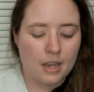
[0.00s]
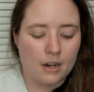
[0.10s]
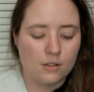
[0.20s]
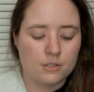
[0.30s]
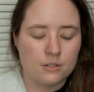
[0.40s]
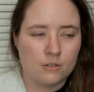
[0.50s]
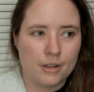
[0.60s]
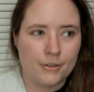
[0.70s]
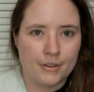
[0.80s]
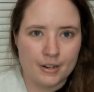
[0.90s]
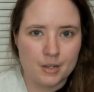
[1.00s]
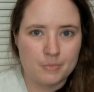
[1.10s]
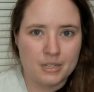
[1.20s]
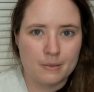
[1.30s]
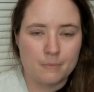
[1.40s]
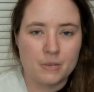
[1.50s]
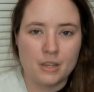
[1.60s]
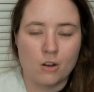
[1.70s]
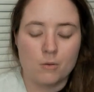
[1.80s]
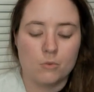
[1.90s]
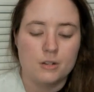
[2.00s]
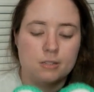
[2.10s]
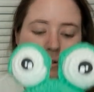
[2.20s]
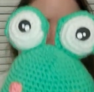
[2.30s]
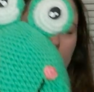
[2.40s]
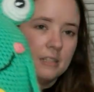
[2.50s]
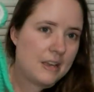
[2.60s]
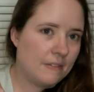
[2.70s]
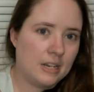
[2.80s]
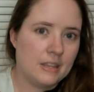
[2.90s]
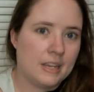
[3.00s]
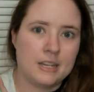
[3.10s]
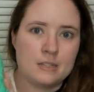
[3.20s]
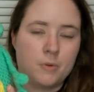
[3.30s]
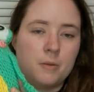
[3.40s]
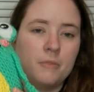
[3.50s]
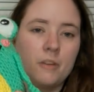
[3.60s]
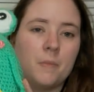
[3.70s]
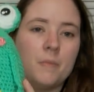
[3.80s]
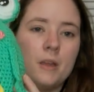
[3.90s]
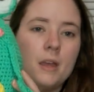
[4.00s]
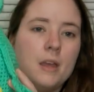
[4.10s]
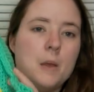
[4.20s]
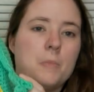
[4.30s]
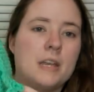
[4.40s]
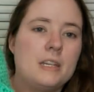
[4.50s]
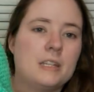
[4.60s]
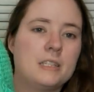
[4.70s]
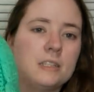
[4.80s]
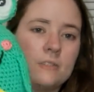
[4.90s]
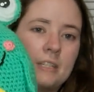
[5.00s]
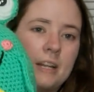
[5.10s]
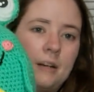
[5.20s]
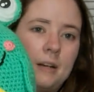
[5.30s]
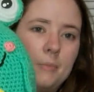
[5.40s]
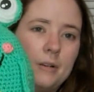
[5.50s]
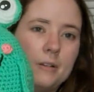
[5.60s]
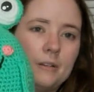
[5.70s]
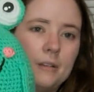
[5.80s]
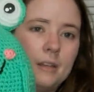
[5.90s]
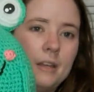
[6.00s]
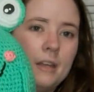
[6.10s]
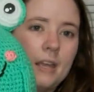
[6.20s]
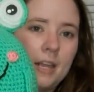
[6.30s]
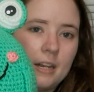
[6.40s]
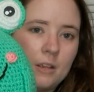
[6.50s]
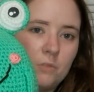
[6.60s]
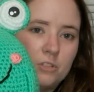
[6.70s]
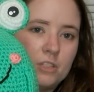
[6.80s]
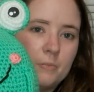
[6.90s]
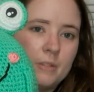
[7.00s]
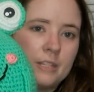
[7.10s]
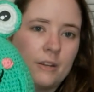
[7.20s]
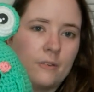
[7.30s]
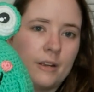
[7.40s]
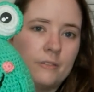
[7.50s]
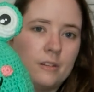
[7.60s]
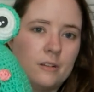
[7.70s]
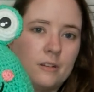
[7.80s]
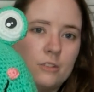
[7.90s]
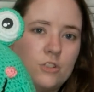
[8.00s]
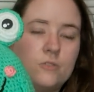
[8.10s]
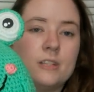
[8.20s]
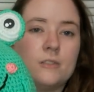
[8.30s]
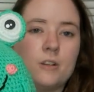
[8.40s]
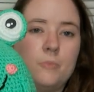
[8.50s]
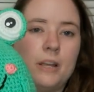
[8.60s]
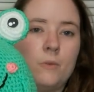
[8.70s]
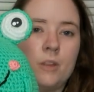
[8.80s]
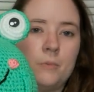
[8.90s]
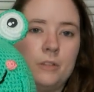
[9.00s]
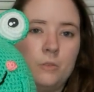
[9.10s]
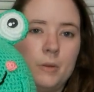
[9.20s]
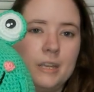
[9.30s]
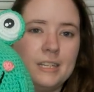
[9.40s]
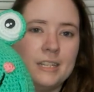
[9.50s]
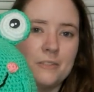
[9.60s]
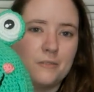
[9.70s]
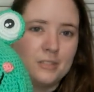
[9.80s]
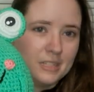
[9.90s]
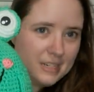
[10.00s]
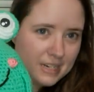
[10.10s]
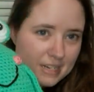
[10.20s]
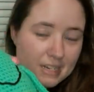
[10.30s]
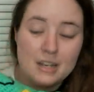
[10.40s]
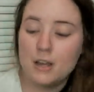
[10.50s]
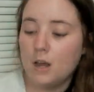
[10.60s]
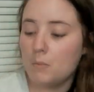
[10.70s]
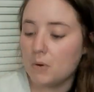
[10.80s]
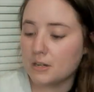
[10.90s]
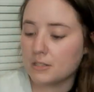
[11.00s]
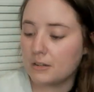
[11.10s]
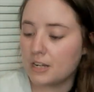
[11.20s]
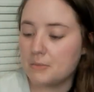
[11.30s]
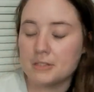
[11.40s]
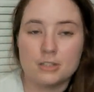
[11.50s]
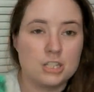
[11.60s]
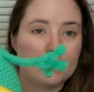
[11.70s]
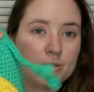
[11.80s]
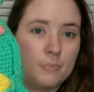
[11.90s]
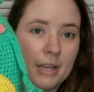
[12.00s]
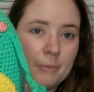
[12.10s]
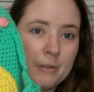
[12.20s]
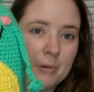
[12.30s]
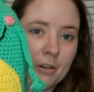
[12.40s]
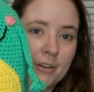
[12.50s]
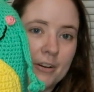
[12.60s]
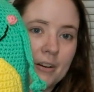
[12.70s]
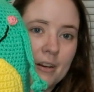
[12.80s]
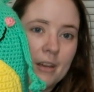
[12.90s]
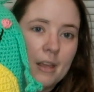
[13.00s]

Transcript: And also, I couldn't get up to him and get cardboard, so he doesn't have anything in the bottom of him. But he does still set up, and he will just be sitting around. Uh, June has already played with him a little bit, so if you see any marks on him, it's because she was playing with him earlier.